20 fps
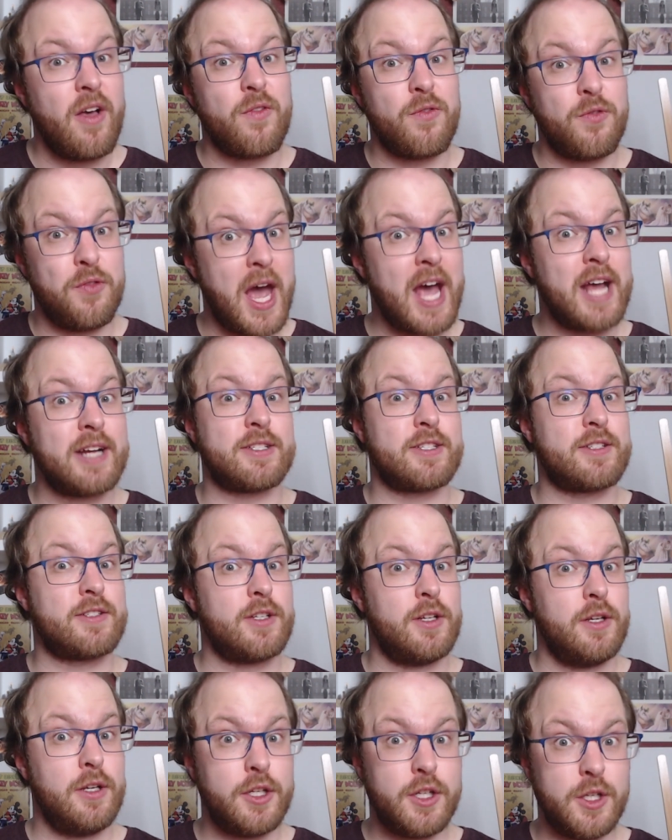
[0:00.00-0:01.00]

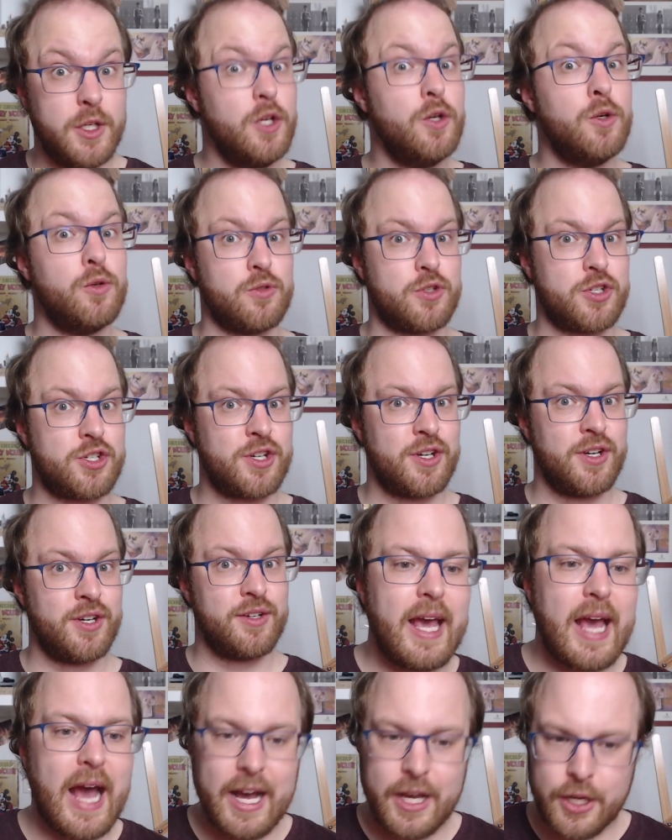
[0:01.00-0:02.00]
That's huge.
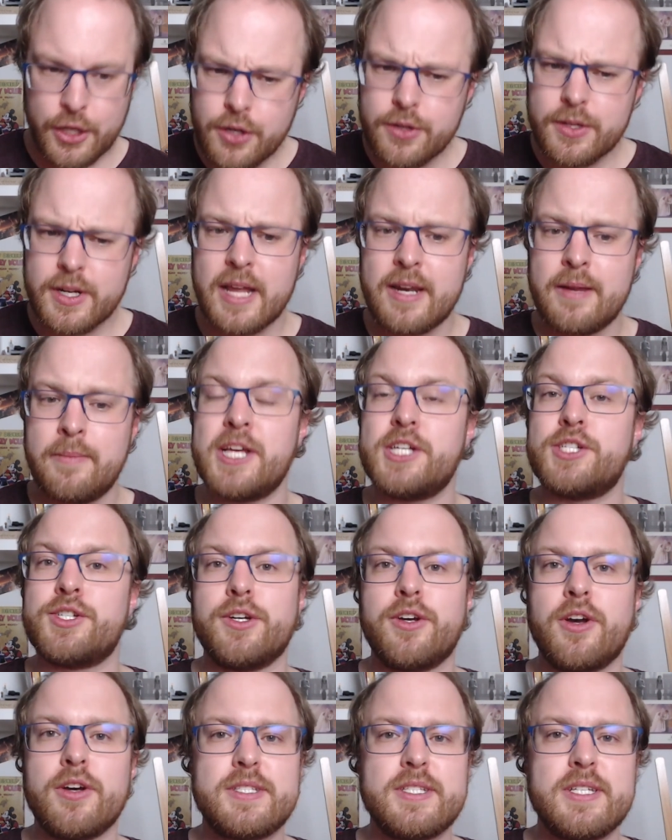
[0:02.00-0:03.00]
A good
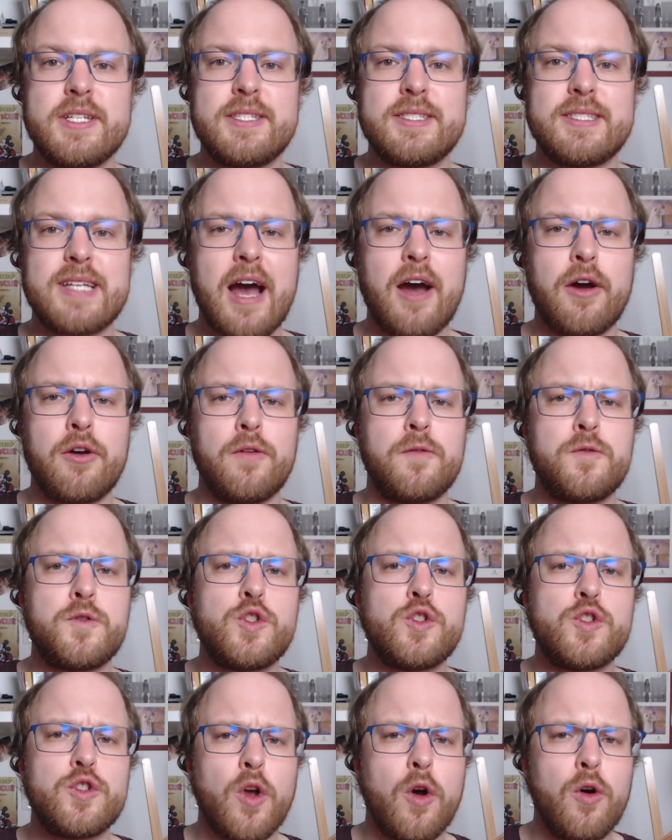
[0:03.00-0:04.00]
animation consists out of
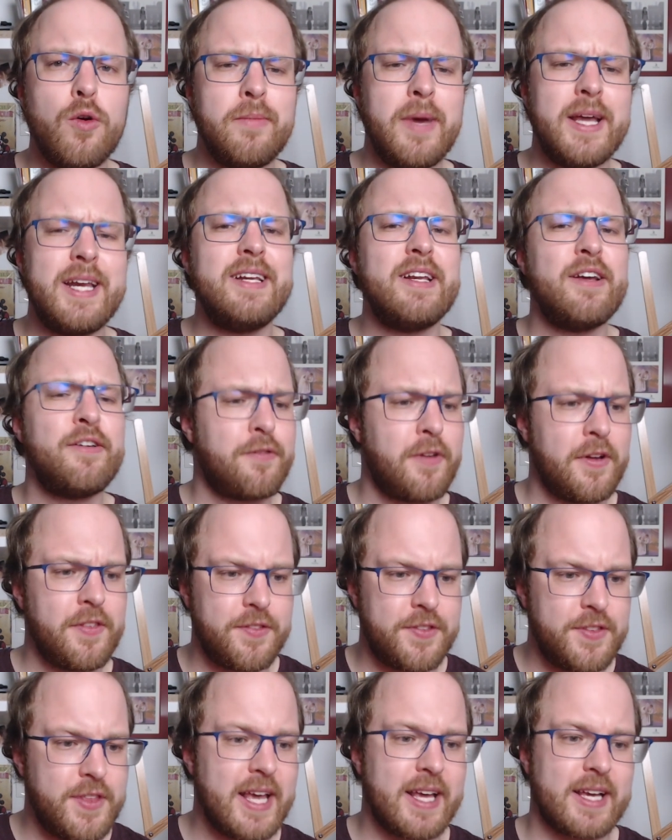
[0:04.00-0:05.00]
so many different
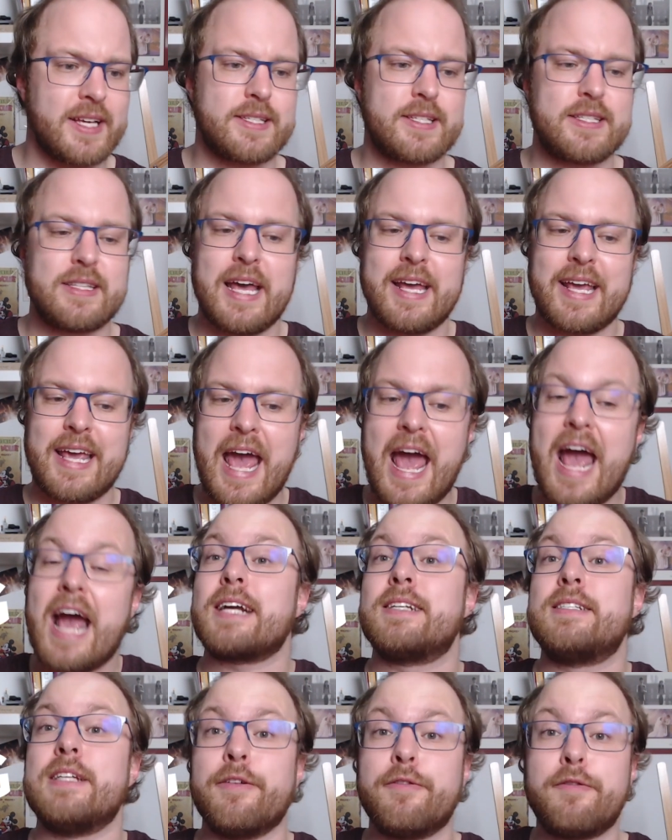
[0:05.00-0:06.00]
things like
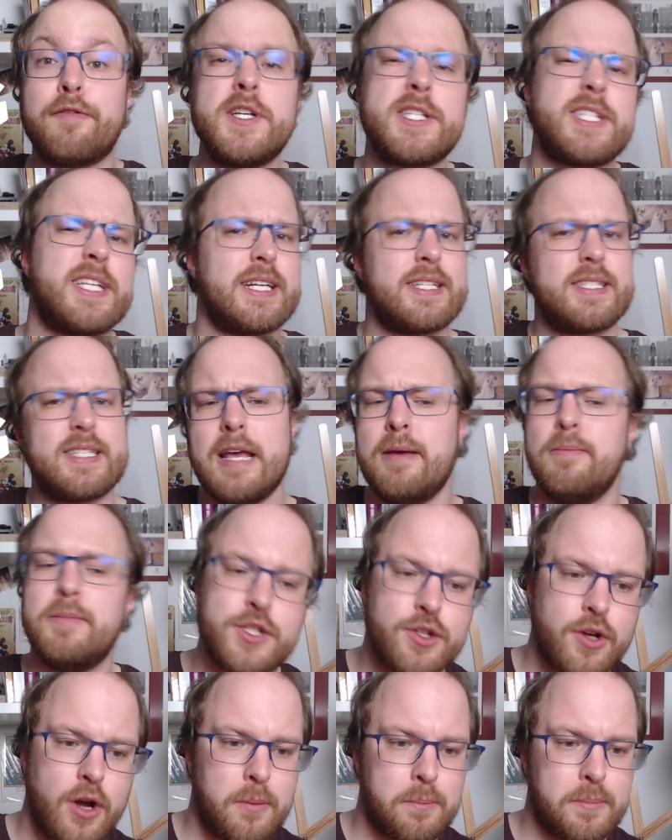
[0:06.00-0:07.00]
acting, physics,
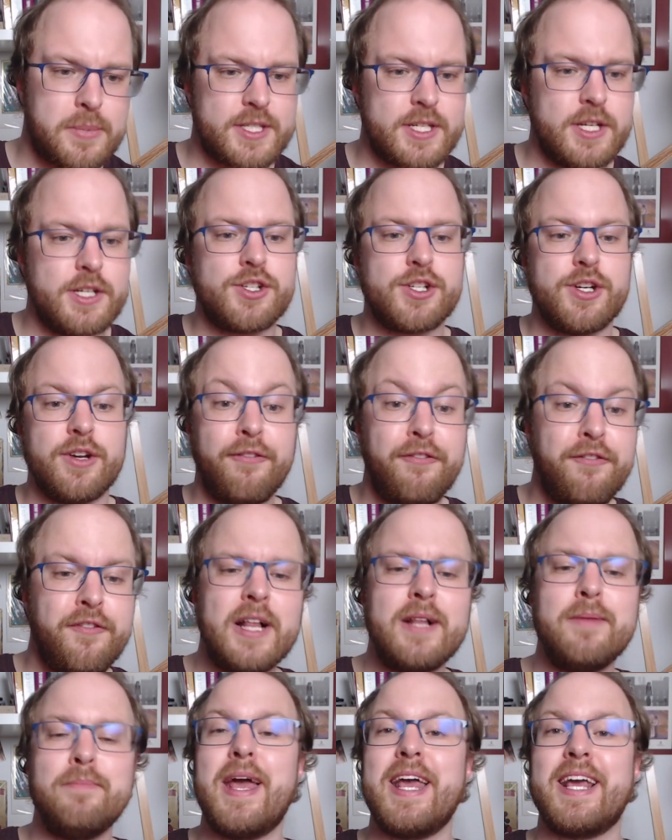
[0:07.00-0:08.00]
image composition,
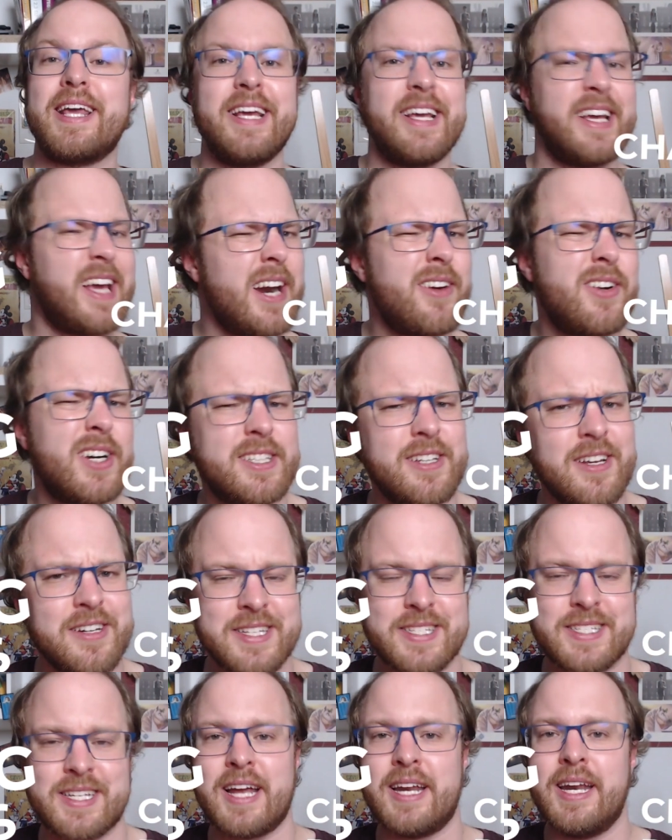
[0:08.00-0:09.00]
filmmaking, character
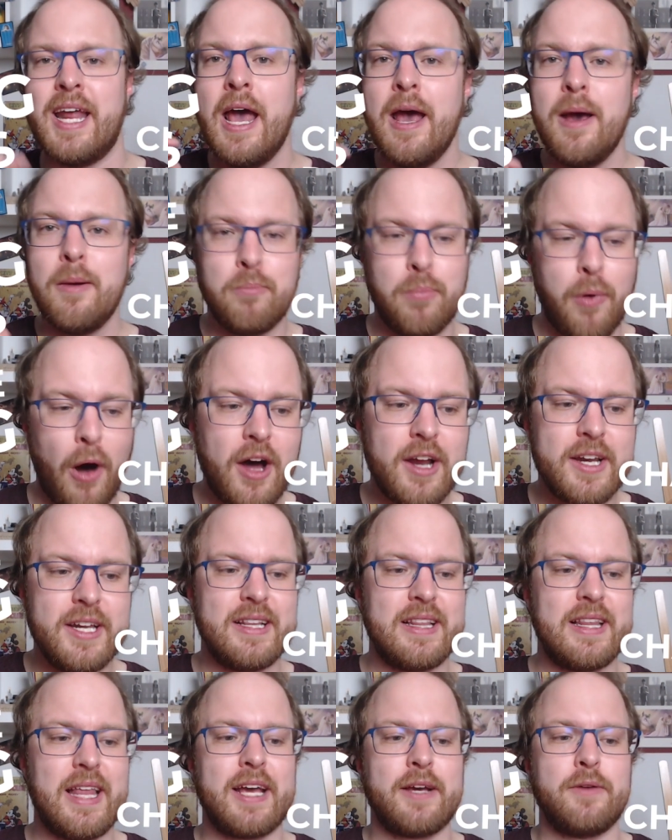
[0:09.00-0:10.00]
design, body
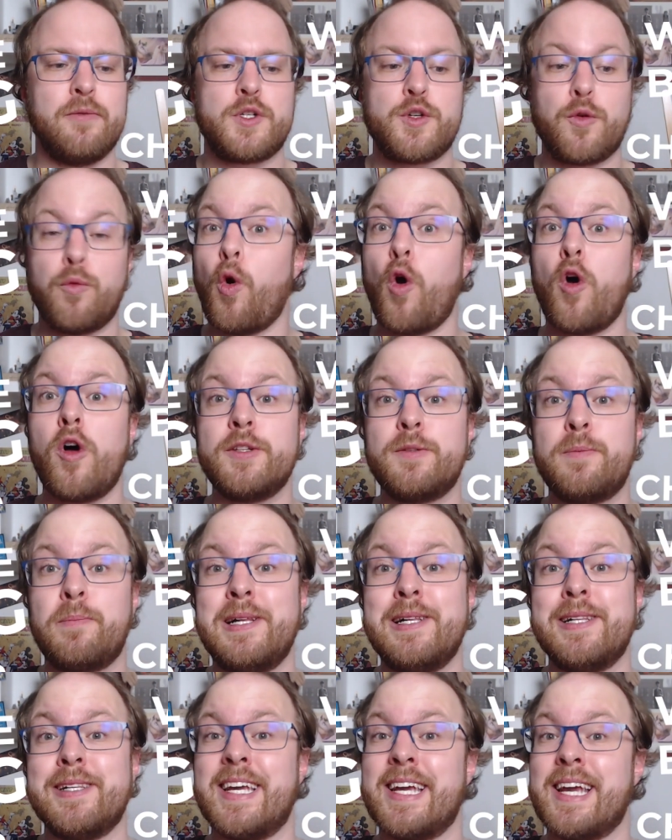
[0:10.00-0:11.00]
language, world
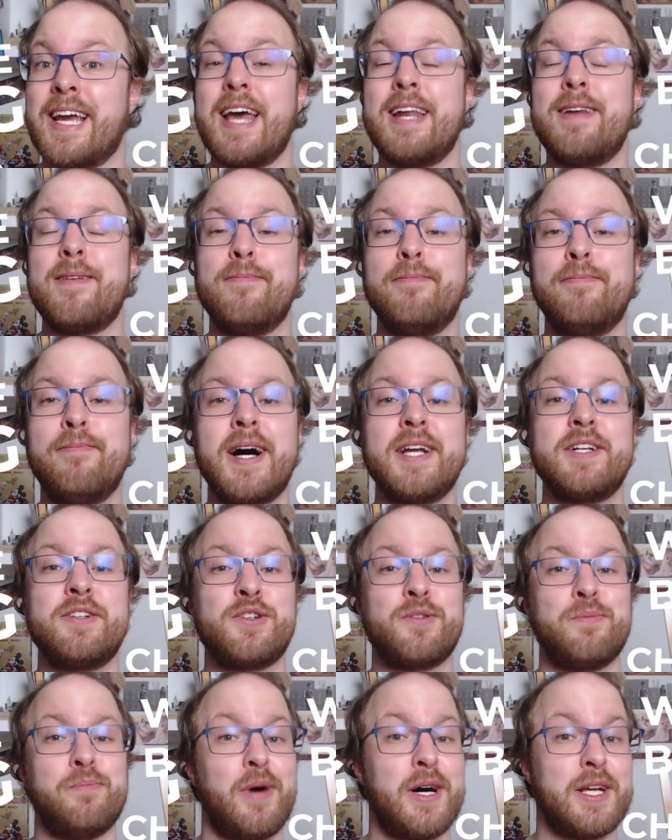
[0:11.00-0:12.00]
building, and
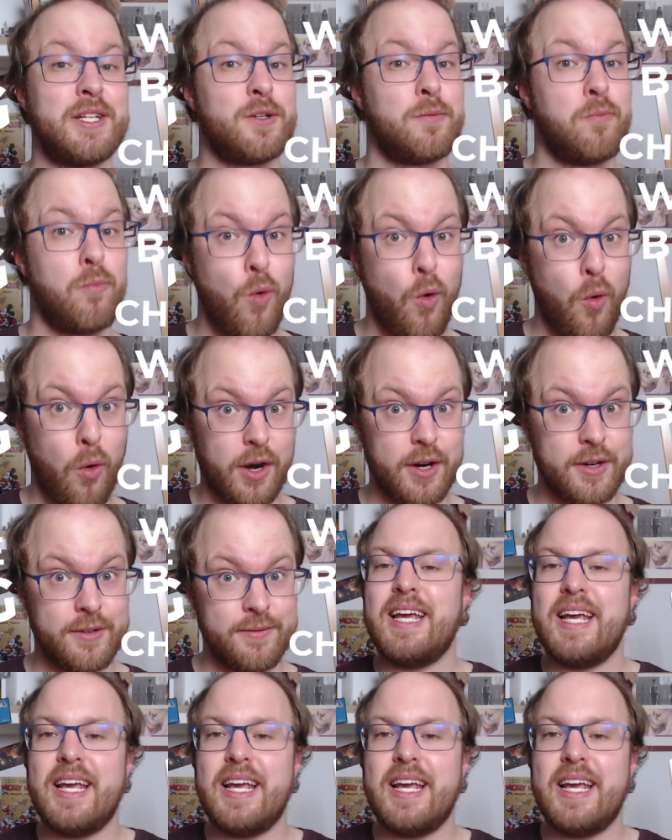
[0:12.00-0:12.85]
much, much more.